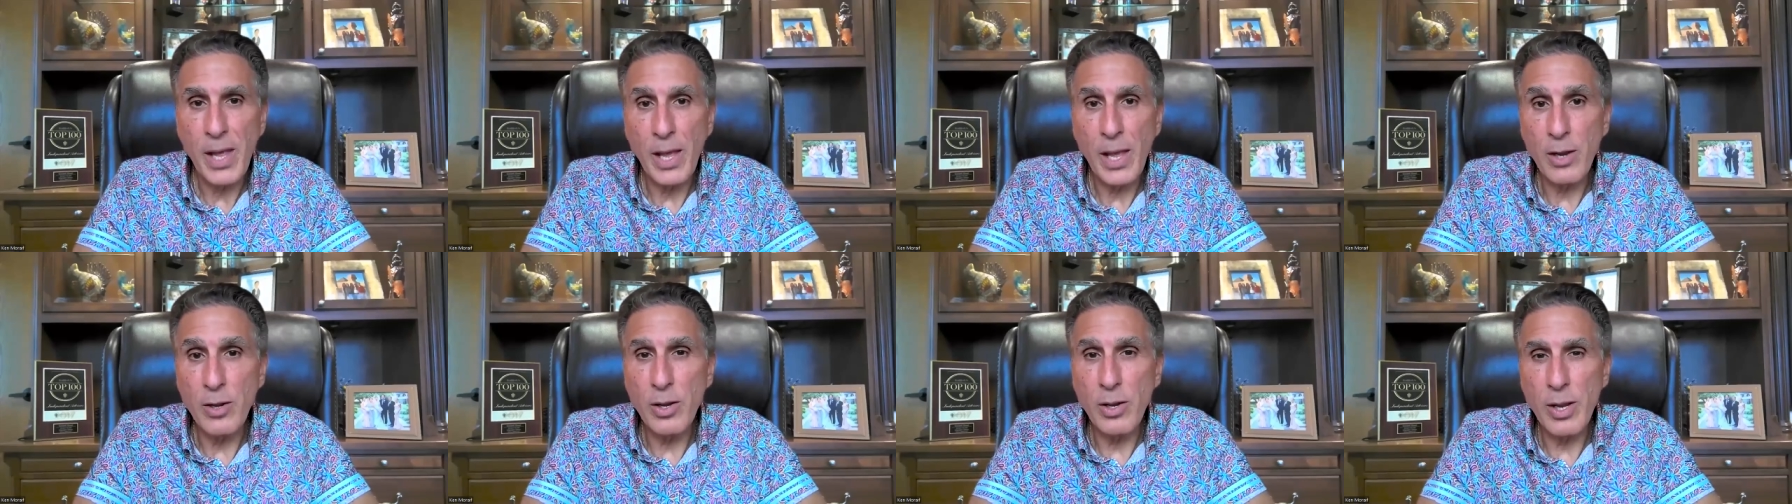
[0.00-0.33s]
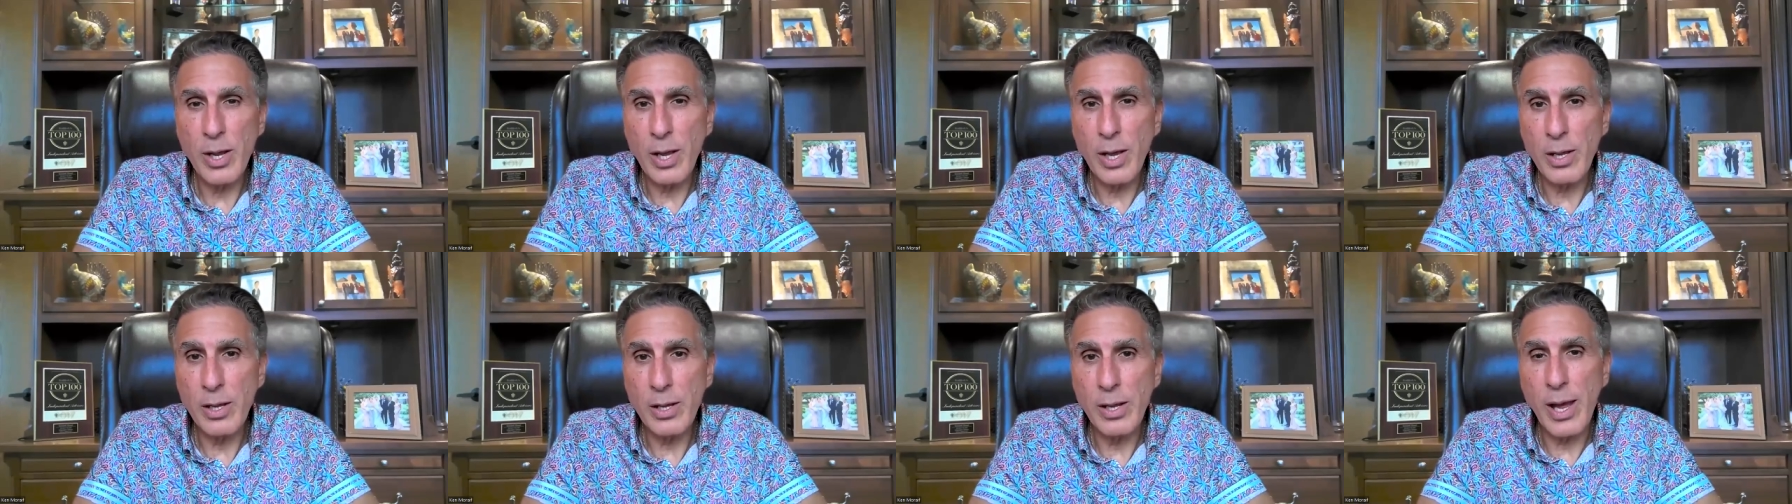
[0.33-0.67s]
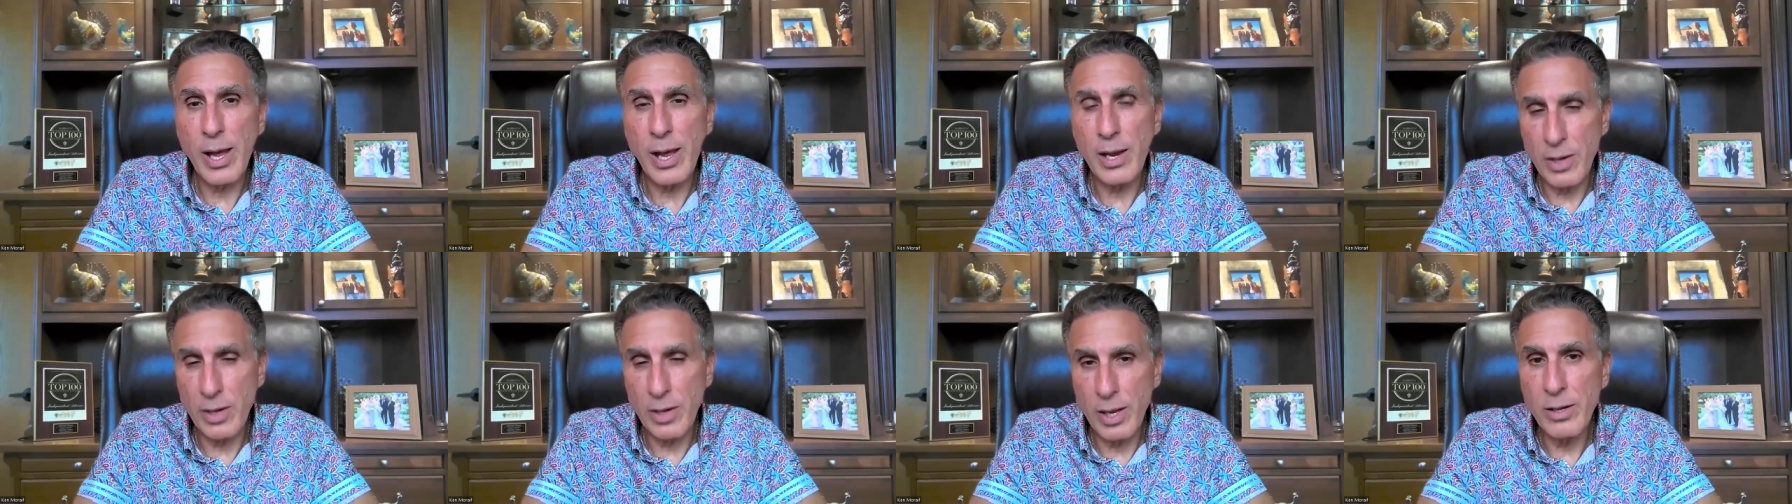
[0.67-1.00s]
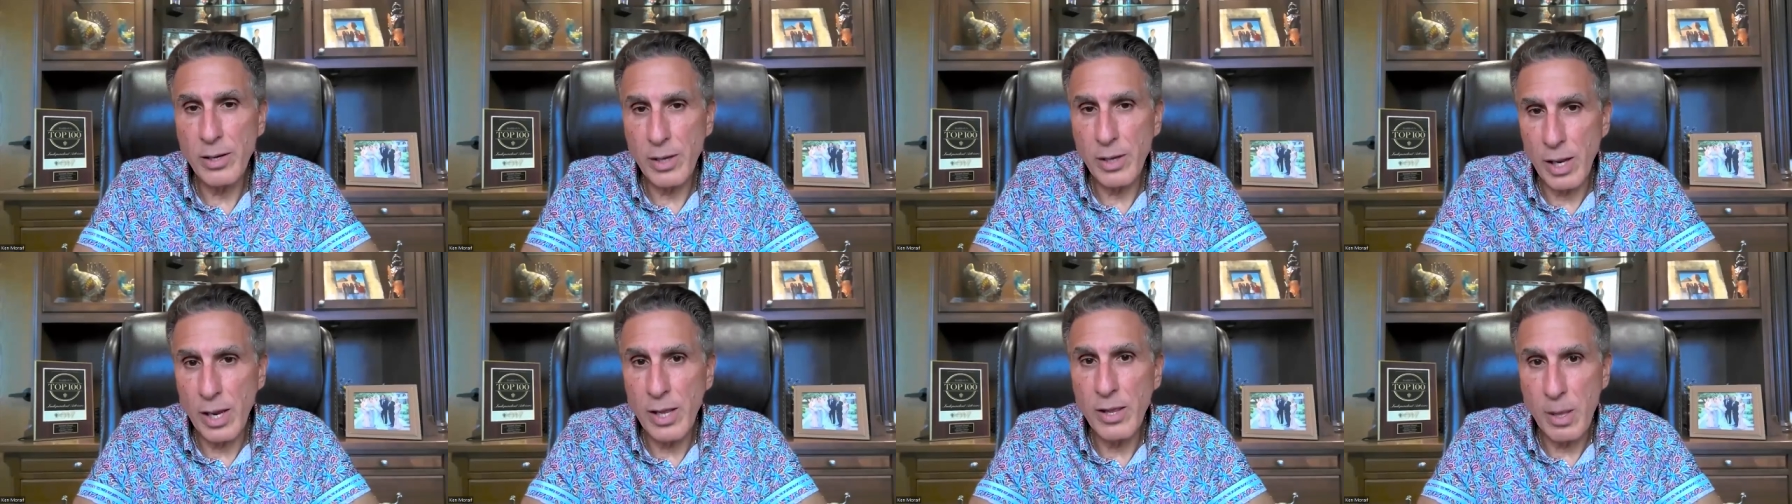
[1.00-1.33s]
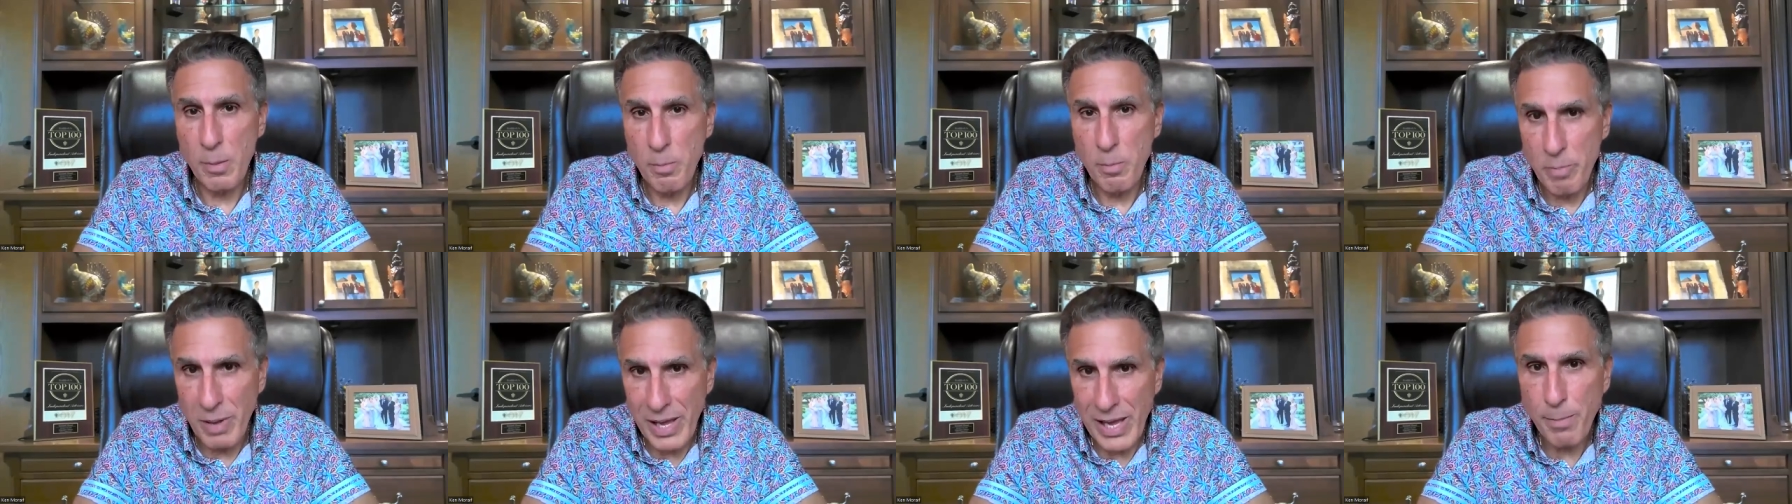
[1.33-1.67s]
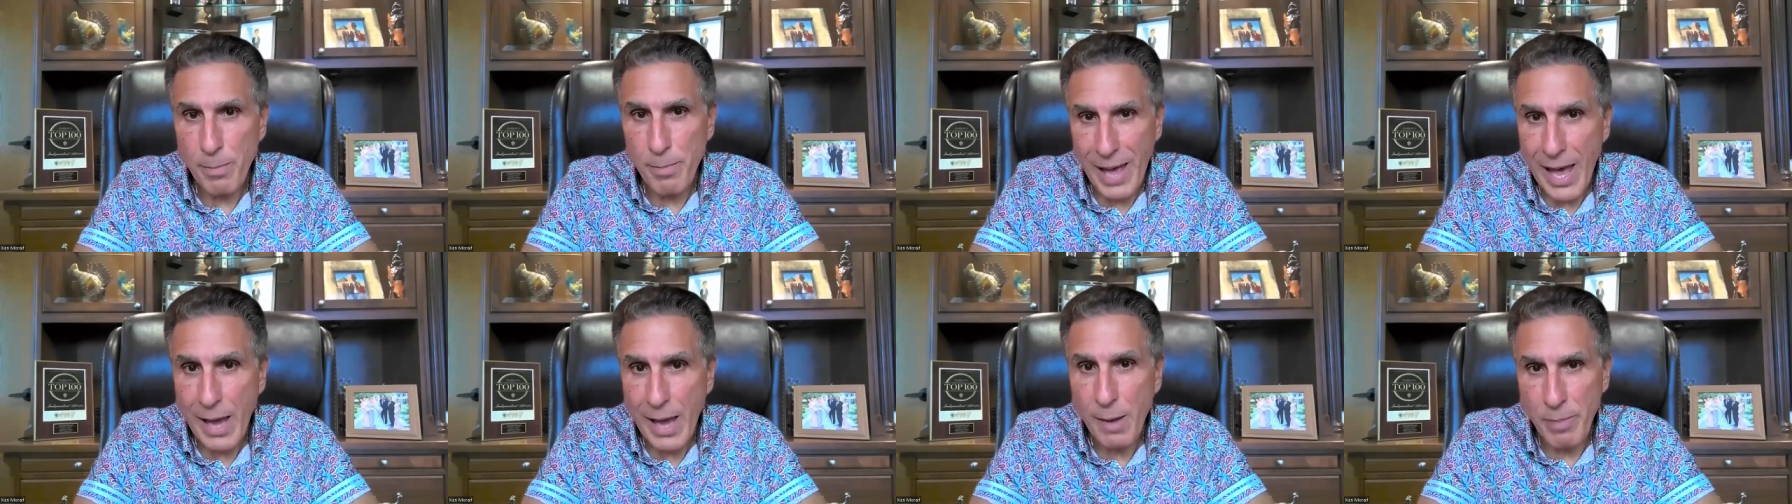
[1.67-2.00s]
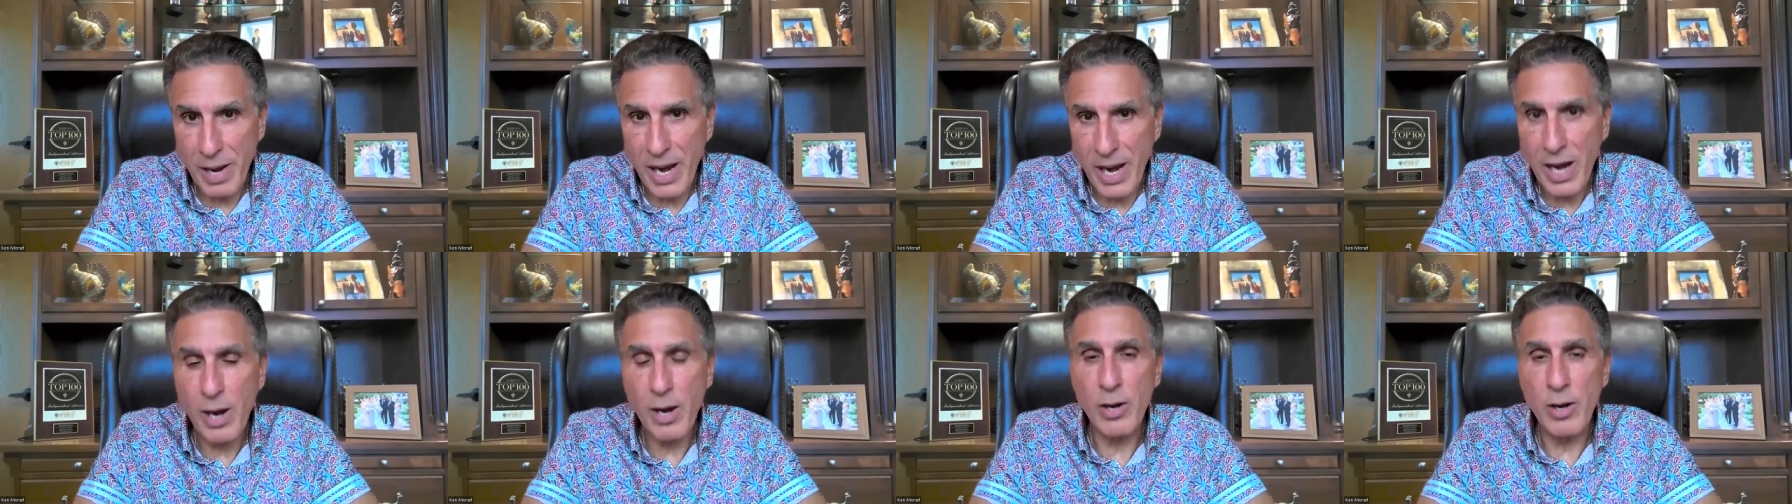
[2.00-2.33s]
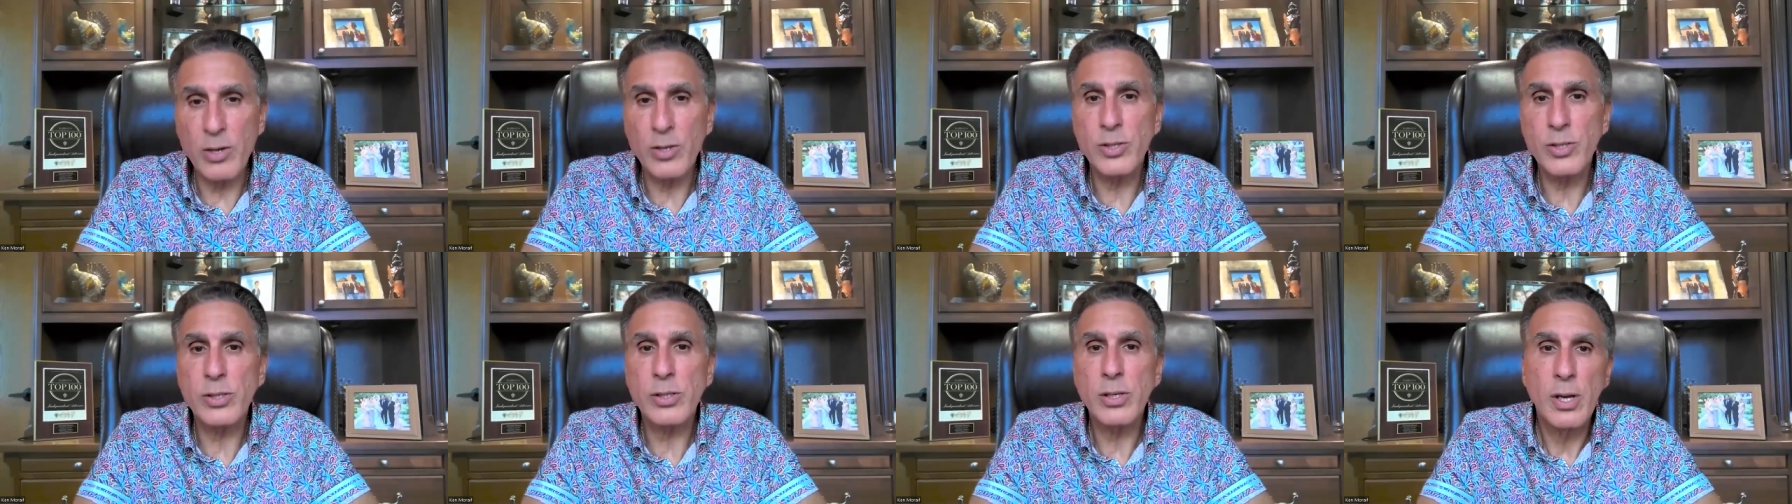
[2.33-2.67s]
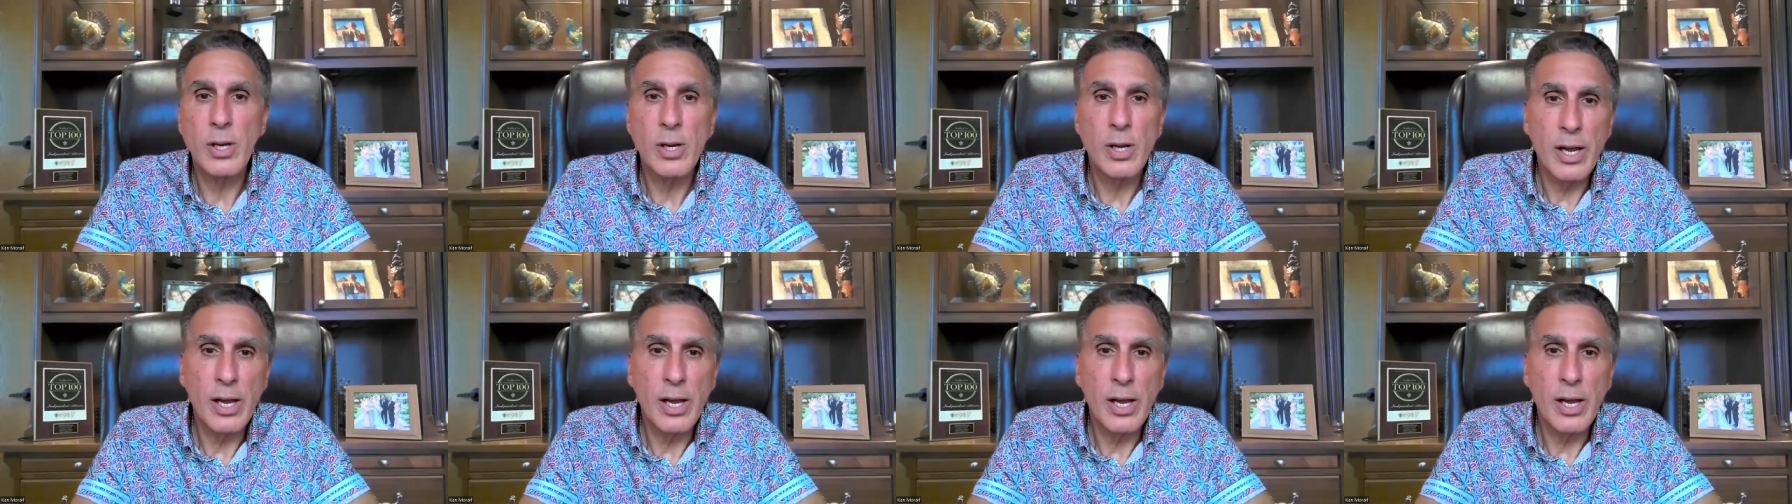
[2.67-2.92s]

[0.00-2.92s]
And in the big bad bears,